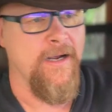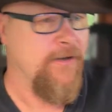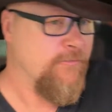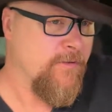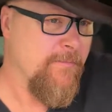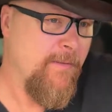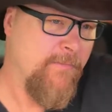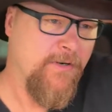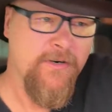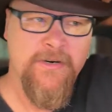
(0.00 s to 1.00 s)

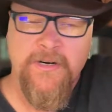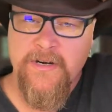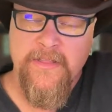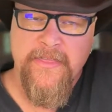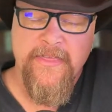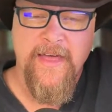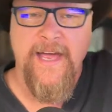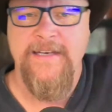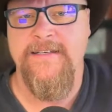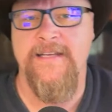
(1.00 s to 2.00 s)
Remember
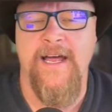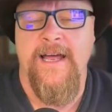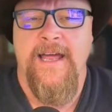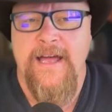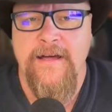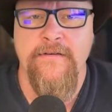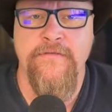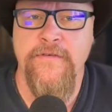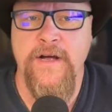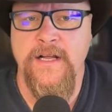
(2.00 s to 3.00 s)
that I
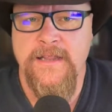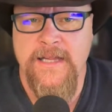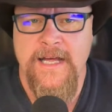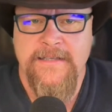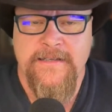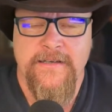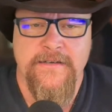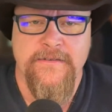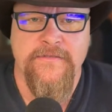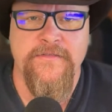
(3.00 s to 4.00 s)
have a lot
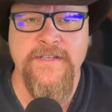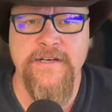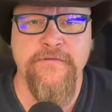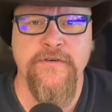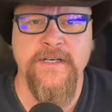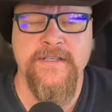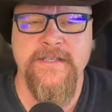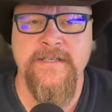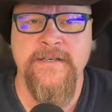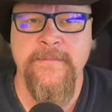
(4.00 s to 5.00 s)
of
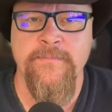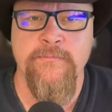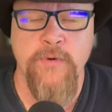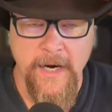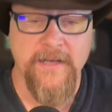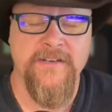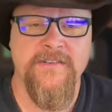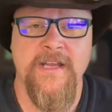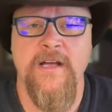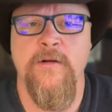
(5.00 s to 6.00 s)
different products
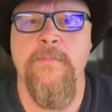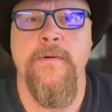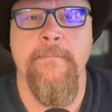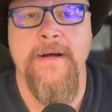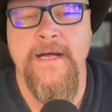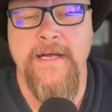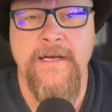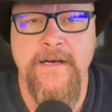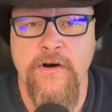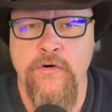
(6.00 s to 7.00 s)
to help
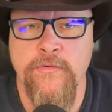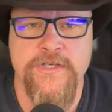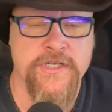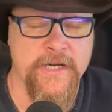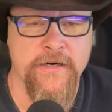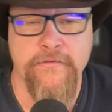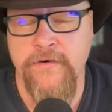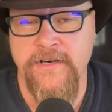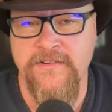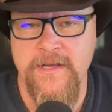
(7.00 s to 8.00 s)
my originator
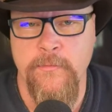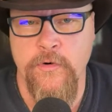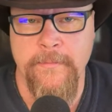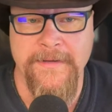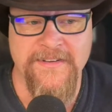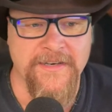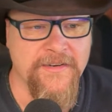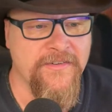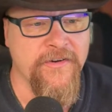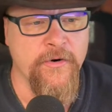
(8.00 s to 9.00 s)
friends get more business.
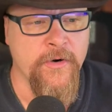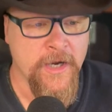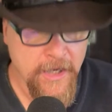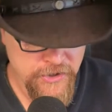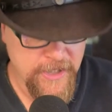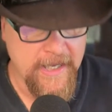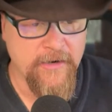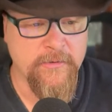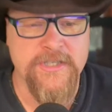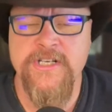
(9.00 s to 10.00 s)
So check out
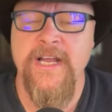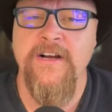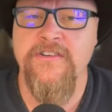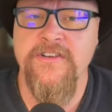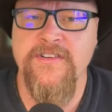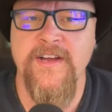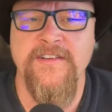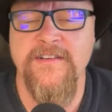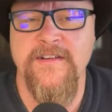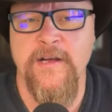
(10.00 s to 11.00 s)
Originator Success.
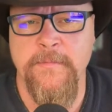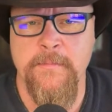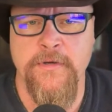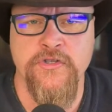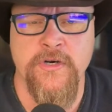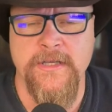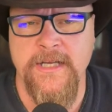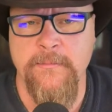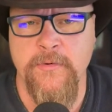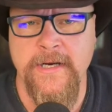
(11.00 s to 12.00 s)
It's to help you build your
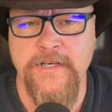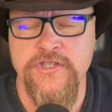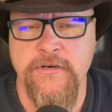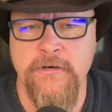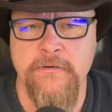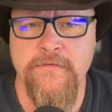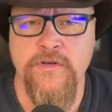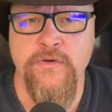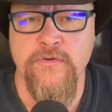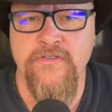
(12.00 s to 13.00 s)
online brand, generate
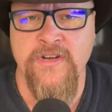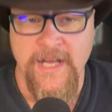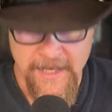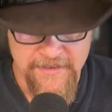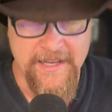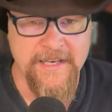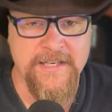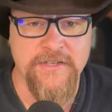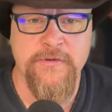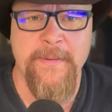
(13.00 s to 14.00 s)
reviews, stay in
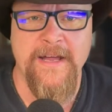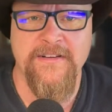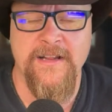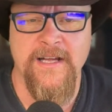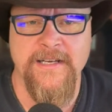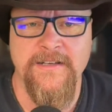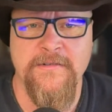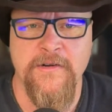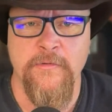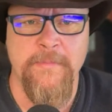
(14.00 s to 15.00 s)
touch with past clients.
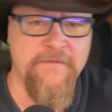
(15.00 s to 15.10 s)
So be